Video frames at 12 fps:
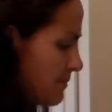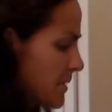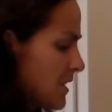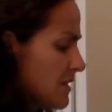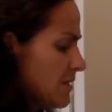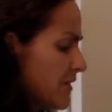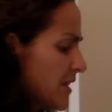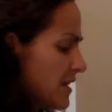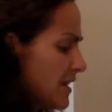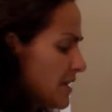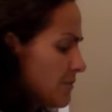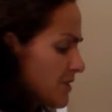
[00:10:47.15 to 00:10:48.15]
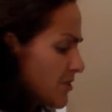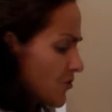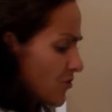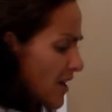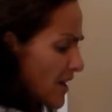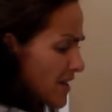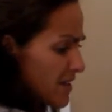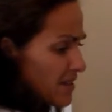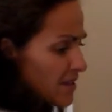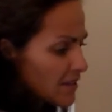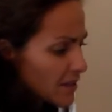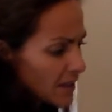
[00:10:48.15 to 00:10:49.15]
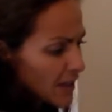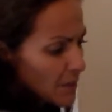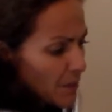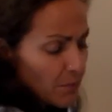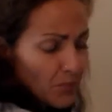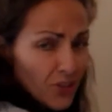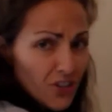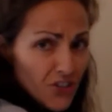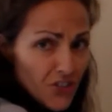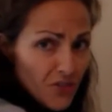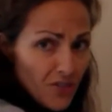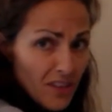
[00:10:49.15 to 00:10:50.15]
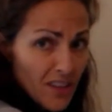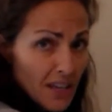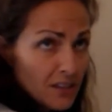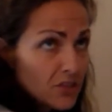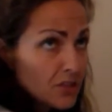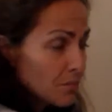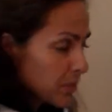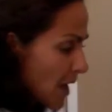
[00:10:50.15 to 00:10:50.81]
but if I can get them to try it, I'm pretty sure that that little